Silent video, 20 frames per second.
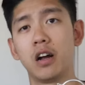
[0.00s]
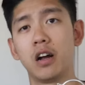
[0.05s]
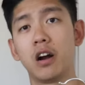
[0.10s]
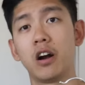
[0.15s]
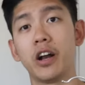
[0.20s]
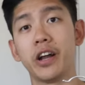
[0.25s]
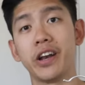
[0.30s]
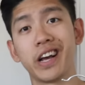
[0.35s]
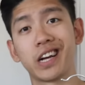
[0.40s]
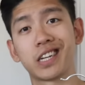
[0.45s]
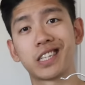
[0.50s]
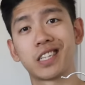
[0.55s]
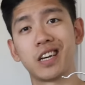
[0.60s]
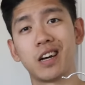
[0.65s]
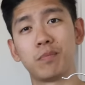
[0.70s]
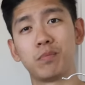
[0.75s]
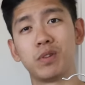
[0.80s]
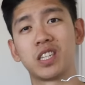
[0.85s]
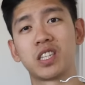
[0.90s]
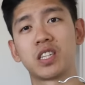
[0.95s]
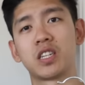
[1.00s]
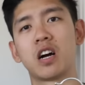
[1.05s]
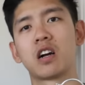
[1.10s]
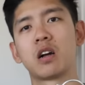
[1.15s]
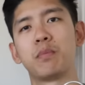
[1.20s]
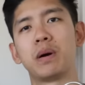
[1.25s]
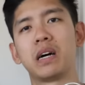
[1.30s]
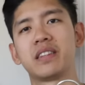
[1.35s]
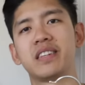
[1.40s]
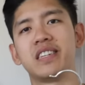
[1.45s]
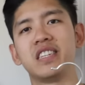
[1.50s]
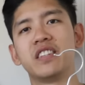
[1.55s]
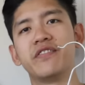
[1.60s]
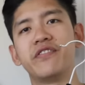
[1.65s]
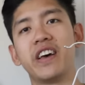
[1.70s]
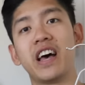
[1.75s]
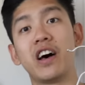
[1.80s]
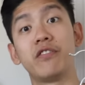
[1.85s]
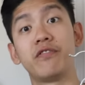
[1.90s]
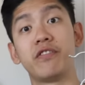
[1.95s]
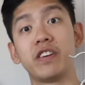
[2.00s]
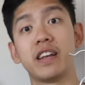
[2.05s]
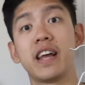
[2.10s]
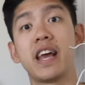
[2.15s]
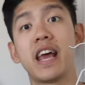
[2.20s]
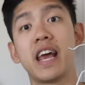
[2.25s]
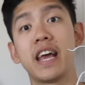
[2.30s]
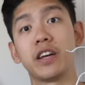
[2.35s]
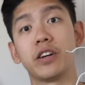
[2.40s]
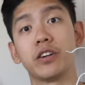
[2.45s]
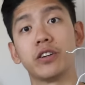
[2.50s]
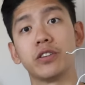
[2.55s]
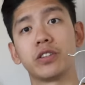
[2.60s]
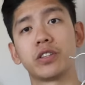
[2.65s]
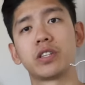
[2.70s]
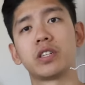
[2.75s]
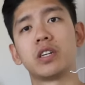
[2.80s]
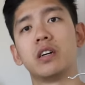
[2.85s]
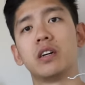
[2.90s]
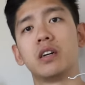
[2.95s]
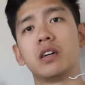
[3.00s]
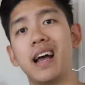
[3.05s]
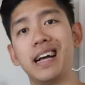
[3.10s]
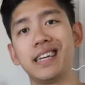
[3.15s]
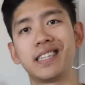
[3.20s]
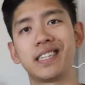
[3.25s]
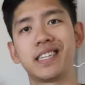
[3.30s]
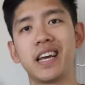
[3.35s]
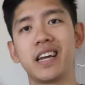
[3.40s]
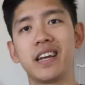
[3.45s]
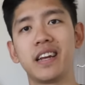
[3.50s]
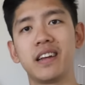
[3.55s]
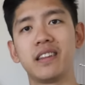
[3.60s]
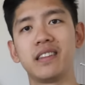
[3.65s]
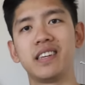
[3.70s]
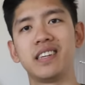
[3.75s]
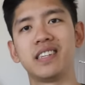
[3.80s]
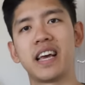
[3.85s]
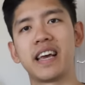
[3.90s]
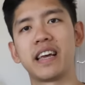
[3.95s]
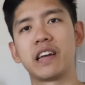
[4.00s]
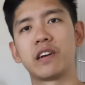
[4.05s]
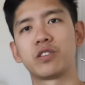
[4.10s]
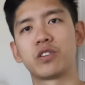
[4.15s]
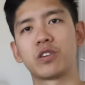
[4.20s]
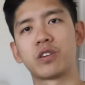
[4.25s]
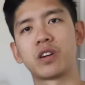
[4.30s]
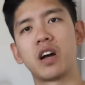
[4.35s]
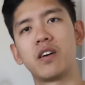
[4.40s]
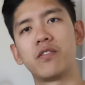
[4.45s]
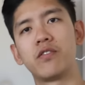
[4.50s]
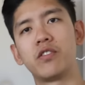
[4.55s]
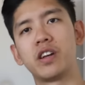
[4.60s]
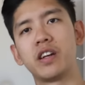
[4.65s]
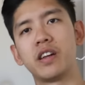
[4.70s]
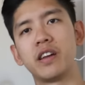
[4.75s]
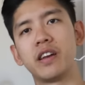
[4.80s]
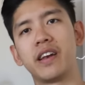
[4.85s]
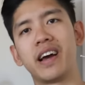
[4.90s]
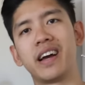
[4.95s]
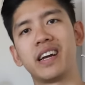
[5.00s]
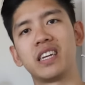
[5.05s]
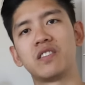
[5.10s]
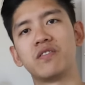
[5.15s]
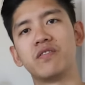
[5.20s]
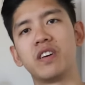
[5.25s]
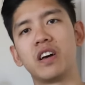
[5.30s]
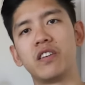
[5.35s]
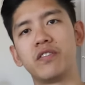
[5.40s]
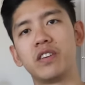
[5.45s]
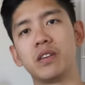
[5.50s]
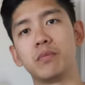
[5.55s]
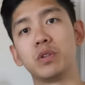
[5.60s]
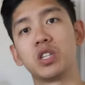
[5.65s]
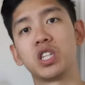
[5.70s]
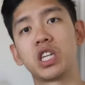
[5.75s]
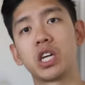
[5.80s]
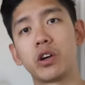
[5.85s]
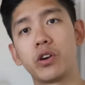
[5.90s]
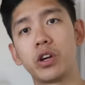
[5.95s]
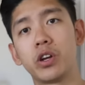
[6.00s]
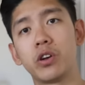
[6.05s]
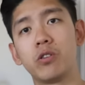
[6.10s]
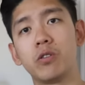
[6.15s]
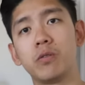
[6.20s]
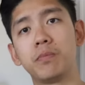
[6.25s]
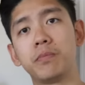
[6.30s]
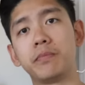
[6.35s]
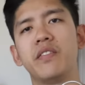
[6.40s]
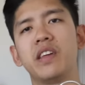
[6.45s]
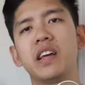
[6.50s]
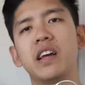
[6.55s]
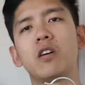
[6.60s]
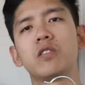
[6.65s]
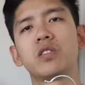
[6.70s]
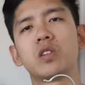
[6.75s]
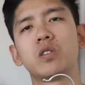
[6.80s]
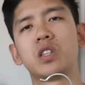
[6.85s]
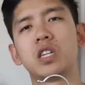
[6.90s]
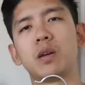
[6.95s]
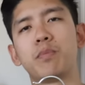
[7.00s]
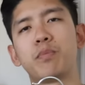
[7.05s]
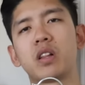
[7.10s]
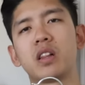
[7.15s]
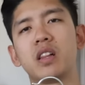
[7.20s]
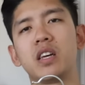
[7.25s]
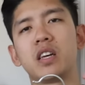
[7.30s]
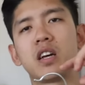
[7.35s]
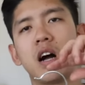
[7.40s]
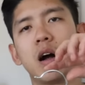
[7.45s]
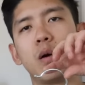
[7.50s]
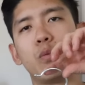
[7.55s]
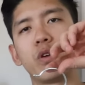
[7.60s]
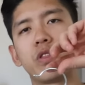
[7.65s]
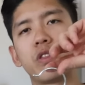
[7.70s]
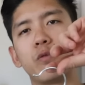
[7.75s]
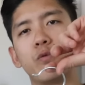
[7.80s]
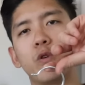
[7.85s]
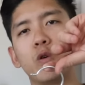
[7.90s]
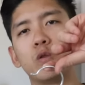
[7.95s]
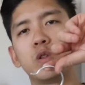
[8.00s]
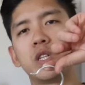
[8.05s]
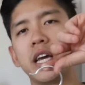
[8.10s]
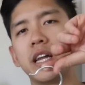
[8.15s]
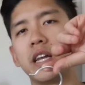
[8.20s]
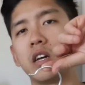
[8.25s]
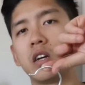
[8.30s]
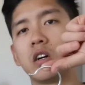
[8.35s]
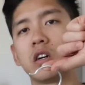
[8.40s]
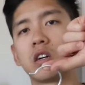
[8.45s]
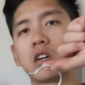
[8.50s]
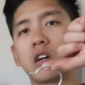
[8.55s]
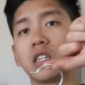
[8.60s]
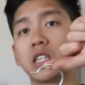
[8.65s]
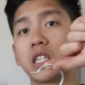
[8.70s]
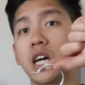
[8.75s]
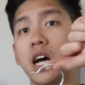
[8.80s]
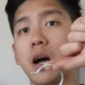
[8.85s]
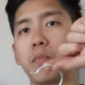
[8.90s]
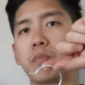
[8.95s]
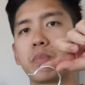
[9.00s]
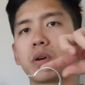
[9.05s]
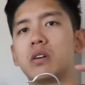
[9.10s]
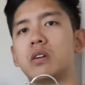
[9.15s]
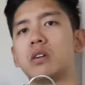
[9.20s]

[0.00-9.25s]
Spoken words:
All right, next up, let's talk about these velvet hangers. As stated, these hangers are covered in a nice velvet material, and they also typically come with a rotating hook on top.